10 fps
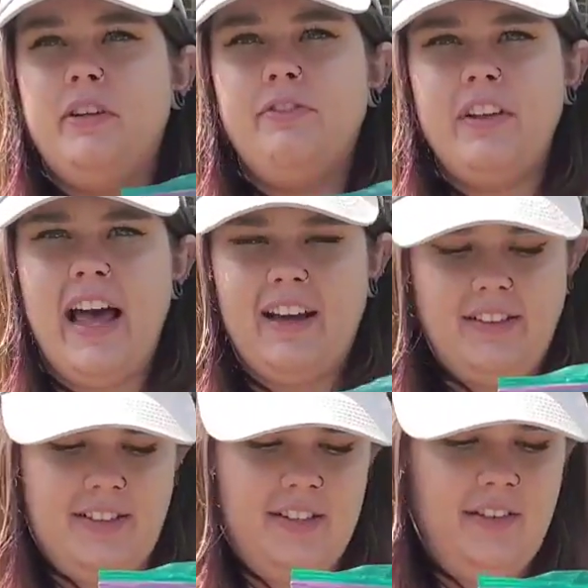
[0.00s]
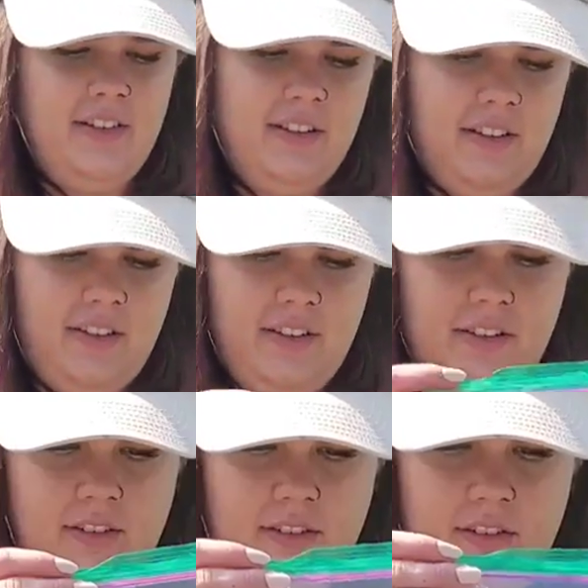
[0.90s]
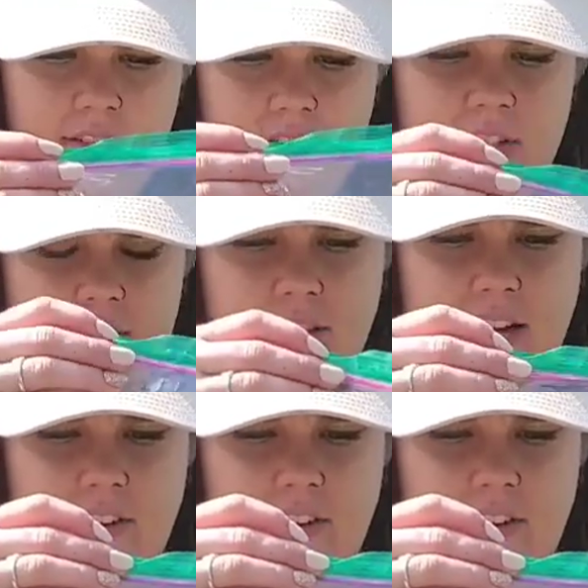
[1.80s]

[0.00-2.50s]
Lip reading: be flat. So this is